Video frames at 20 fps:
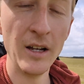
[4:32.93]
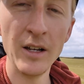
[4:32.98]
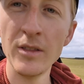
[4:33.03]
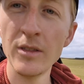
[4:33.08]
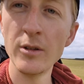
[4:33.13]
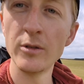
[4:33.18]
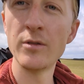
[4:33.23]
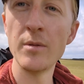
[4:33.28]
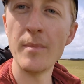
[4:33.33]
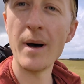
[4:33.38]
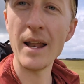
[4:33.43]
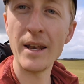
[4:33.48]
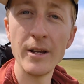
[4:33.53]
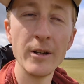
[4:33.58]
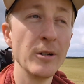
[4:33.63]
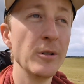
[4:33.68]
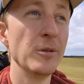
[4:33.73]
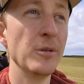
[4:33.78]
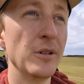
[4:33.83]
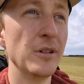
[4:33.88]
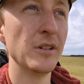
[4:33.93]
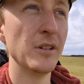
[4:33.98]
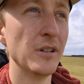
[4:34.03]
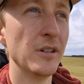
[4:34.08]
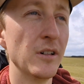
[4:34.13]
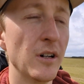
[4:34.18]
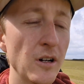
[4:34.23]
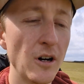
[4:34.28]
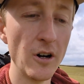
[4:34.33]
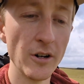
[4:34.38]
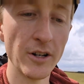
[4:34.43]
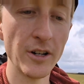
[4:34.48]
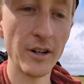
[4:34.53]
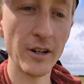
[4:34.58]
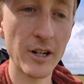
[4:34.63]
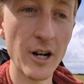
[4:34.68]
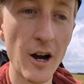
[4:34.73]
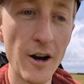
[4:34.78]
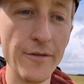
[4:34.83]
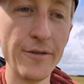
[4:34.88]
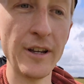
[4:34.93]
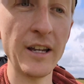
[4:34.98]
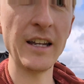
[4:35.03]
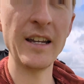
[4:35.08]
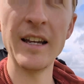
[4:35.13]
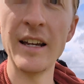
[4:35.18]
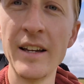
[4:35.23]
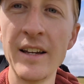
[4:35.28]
there was a man who ordered a coffee,